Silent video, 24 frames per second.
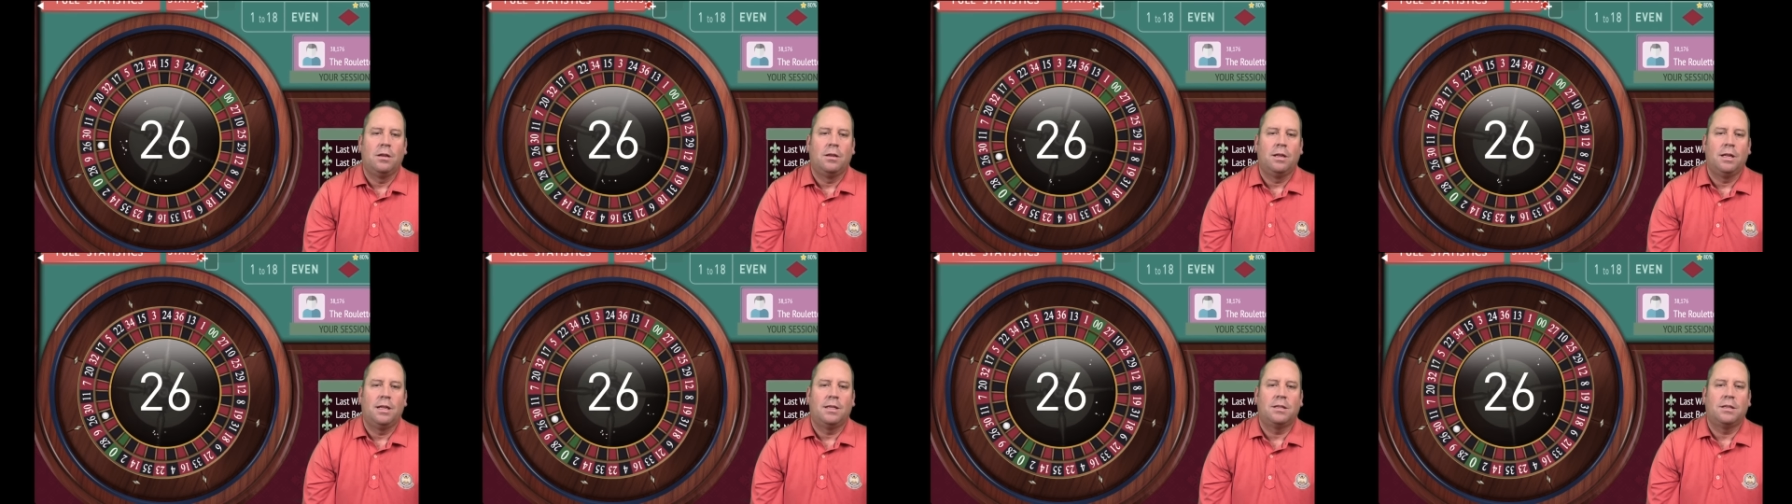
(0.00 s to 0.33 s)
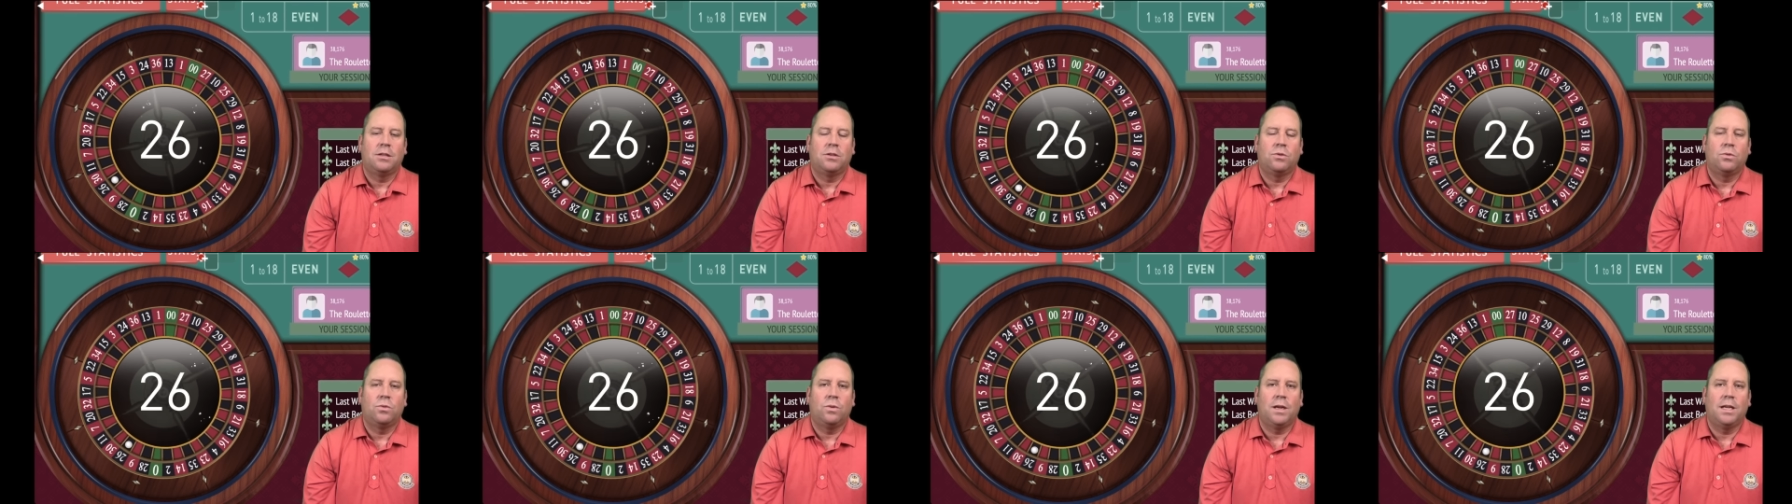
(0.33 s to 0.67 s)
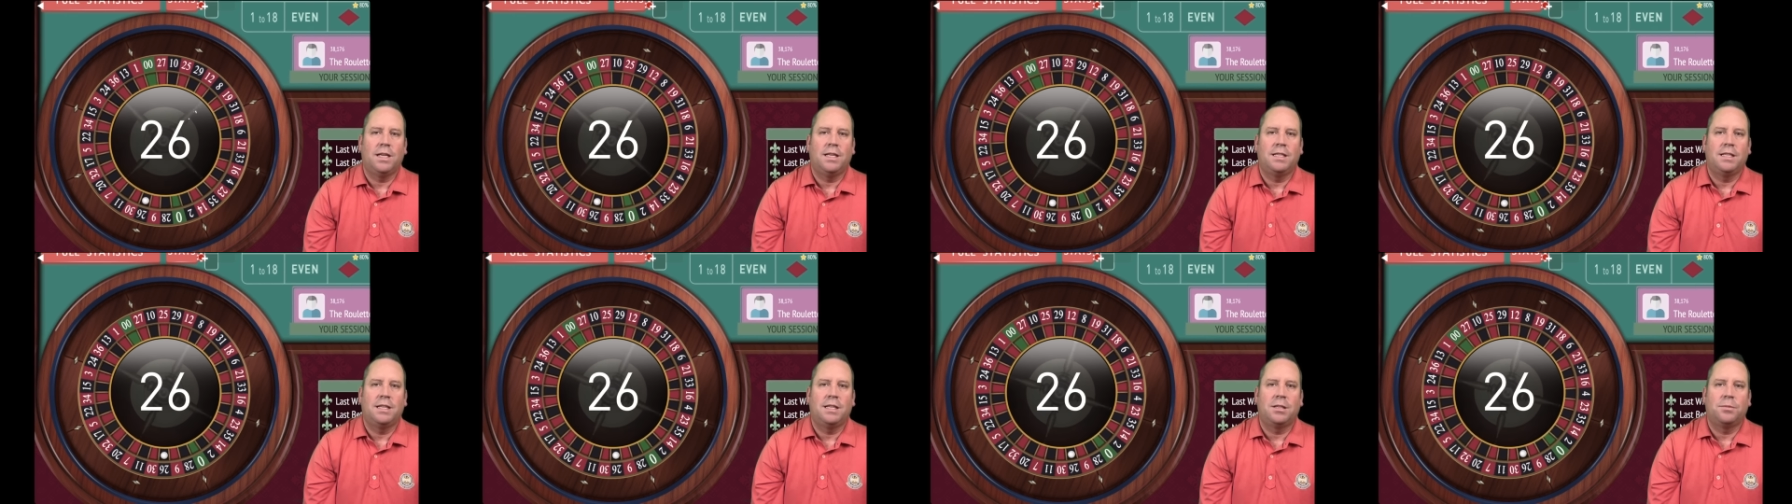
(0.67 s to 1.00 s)
That's a
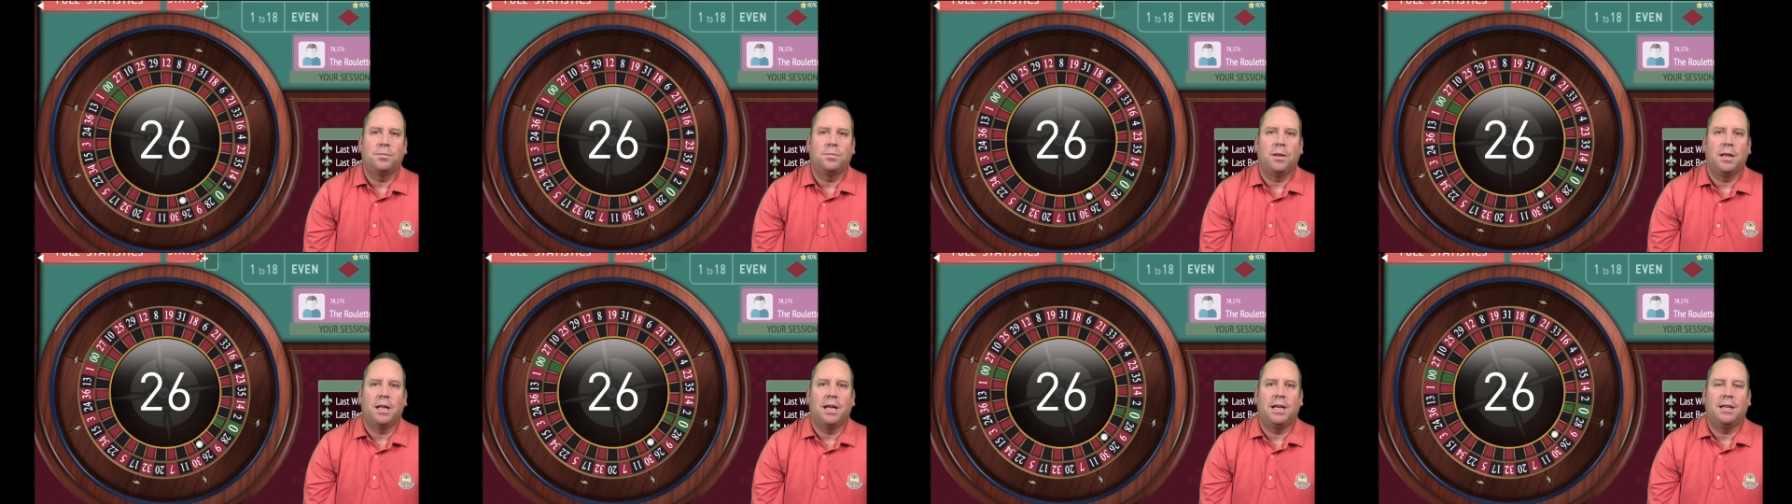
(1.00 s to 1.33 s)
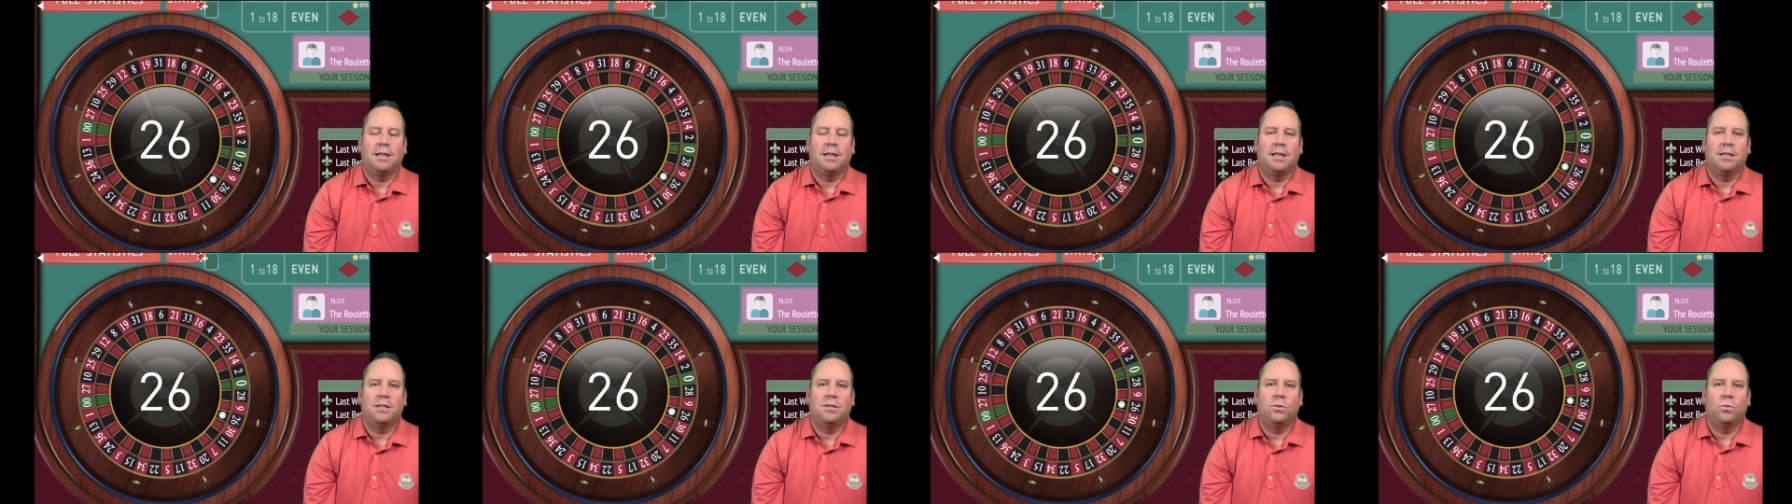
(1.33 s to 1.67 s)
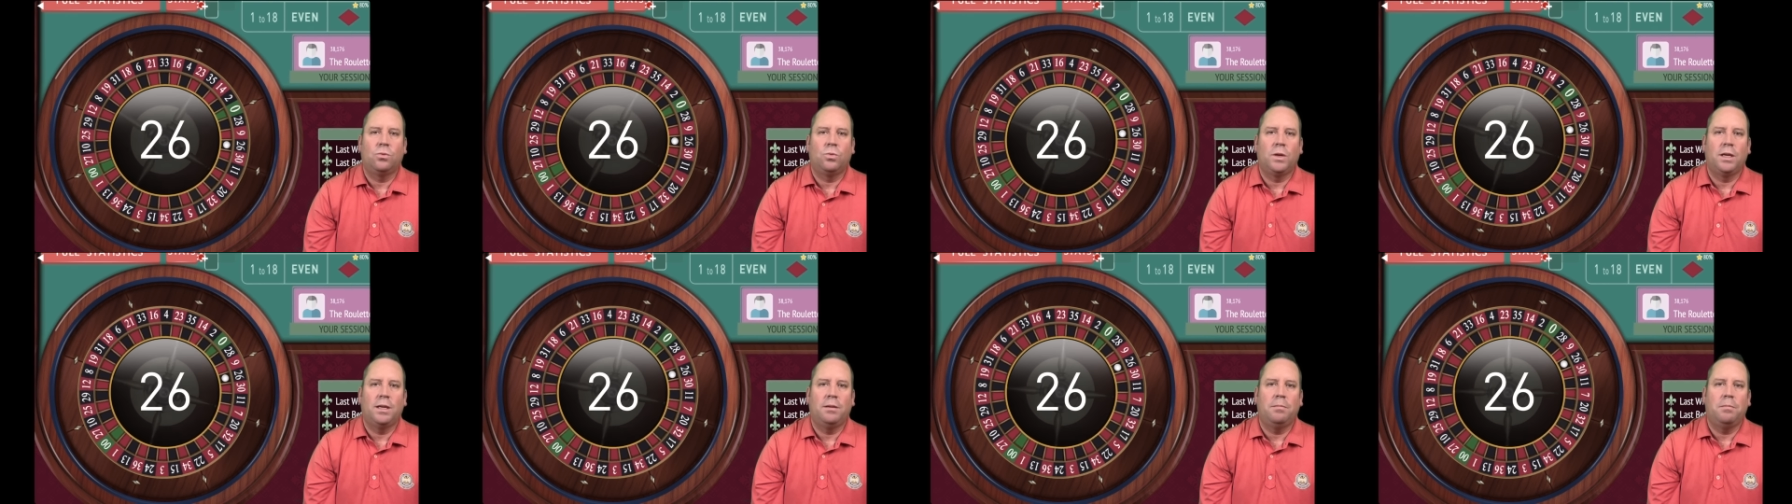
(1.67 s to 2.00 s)
26 black. That's a
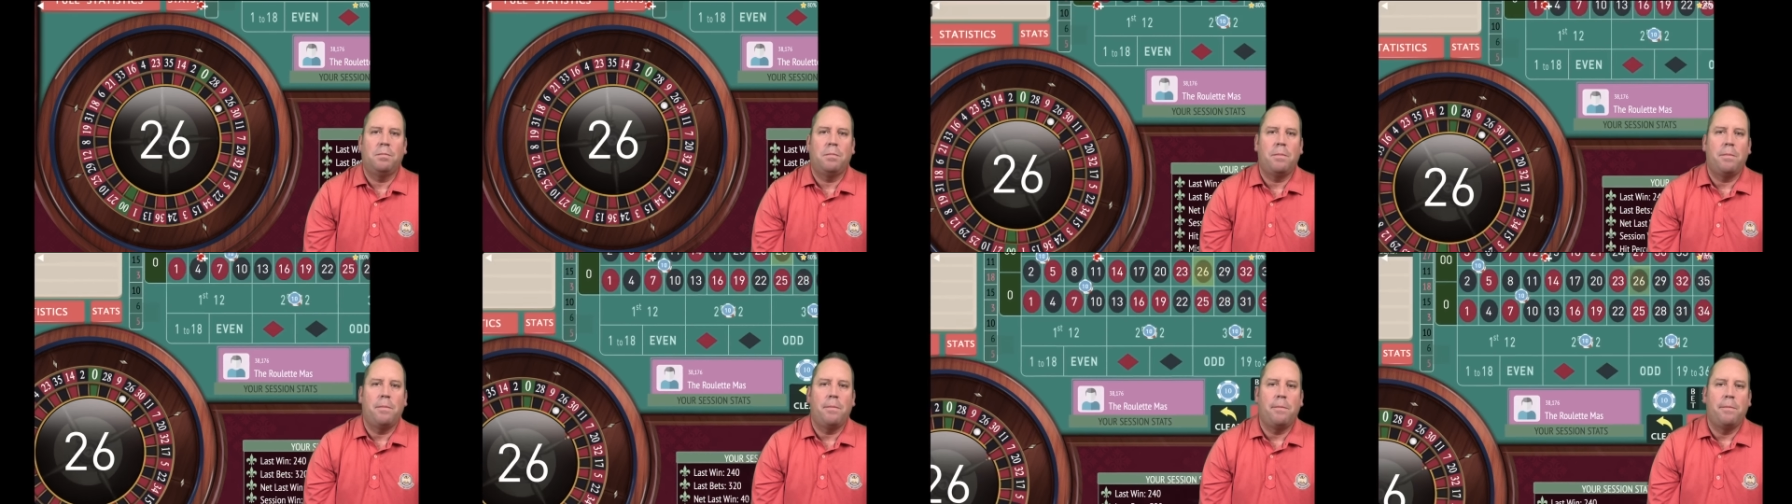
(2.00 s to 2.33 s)
win.